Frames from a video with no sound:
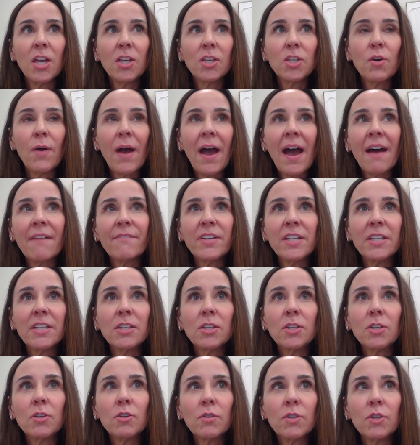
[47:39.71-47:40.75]
You
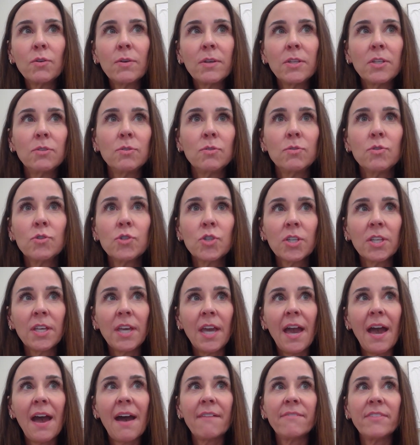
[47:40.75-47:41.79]

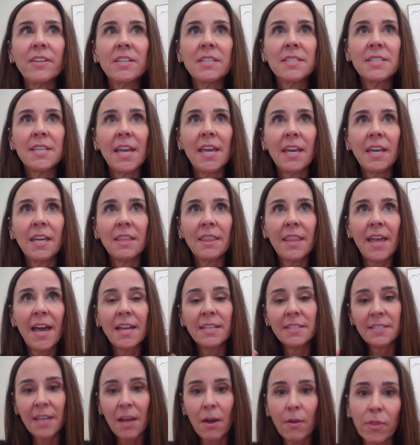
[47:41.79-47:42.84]
usually haven't taken
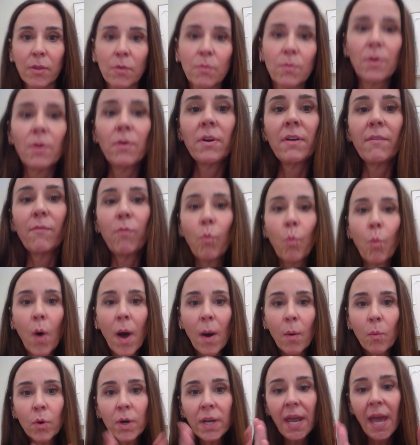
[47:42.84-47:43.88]
that down the road of
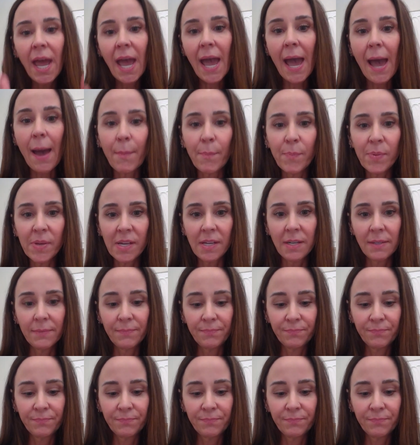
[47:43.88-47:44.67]
what would happen